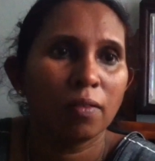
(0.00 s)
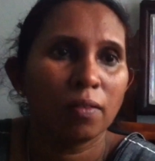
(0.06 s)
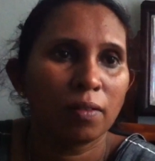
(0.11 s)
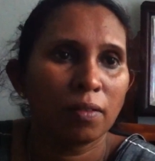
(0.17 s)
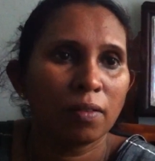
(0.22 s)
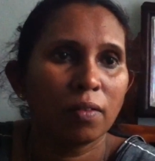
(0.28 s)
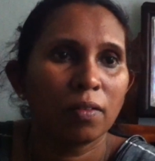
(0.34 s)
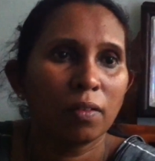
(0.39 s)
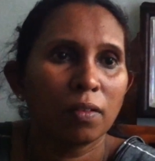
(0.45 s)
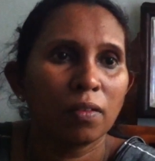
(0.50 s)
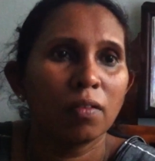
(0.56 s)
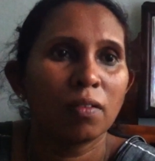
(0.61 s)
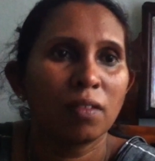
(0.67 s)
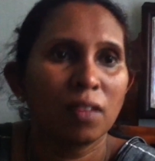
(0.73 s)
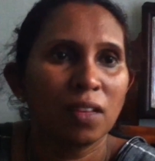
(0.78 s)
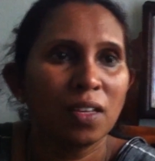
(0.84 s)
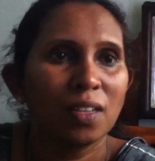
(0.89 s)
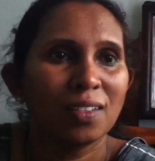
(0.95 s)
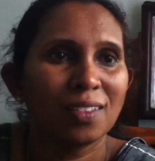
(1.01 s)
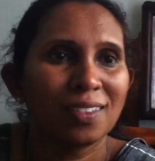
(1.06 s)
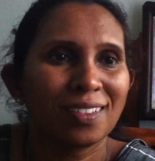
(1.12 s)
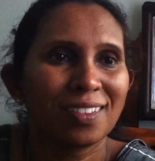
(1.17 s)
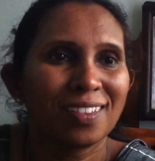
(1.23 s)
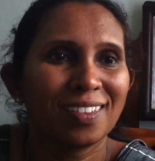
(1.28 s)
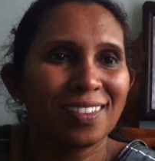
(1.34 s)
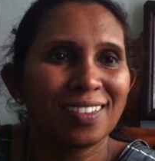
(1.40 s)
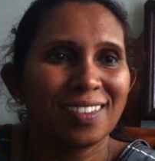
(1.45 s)
Yeah.
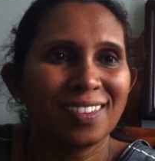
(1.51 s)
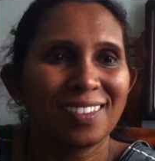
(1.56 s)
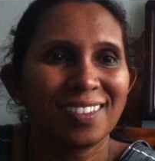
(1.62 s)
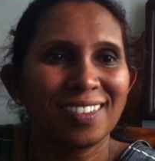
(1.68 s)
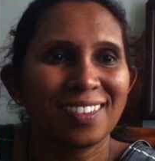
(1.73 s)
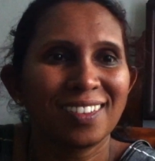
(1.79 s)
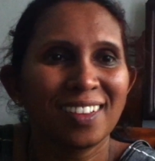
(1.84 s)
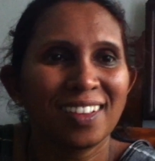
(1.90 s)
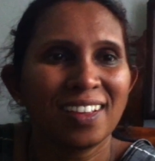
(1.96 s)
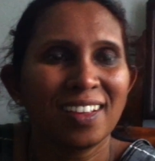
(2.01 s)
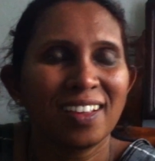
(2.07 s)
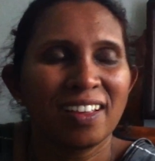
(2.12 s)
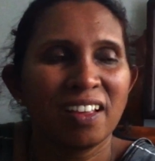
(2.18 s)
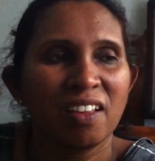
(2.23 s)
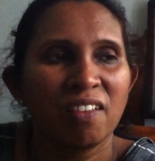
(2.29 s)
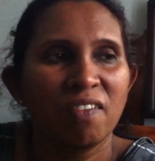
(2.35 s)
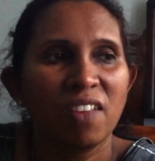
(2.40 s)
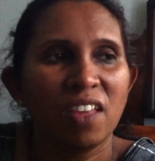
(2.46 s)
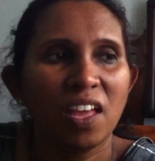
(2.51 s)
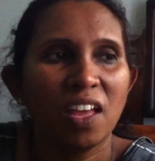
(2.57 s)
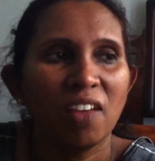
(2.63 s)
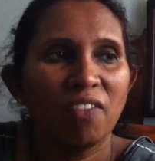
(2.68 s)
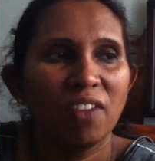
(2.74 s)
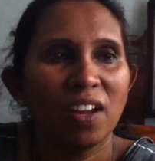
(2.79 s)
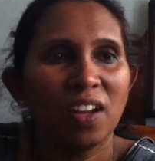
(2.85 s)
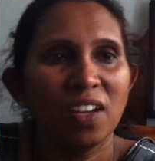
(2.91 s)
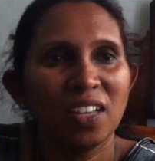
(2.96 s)
Yes.
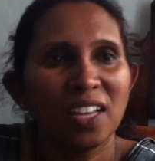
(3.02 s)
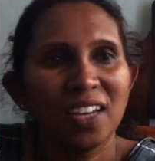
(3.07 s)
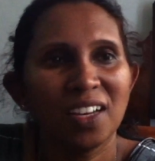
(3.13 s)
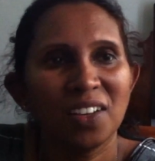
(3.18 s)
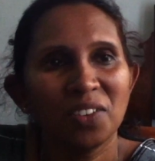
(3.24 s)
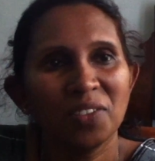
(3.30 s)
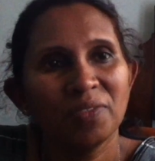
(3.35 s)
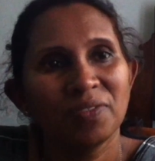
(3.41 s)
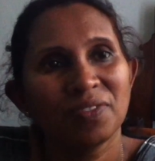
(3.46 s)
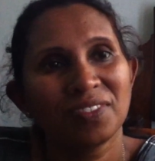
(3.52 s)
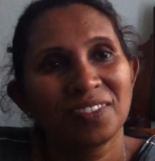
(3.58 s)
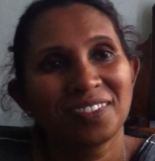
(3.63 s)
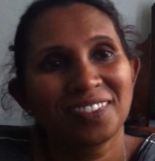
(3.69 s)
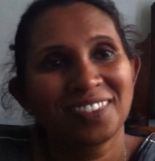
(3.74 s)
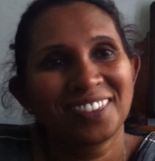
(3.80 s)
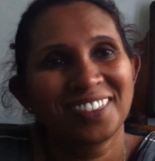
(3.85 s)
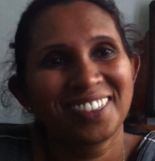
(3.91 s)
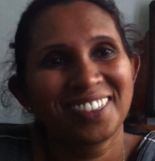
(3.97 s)
We have done that, no?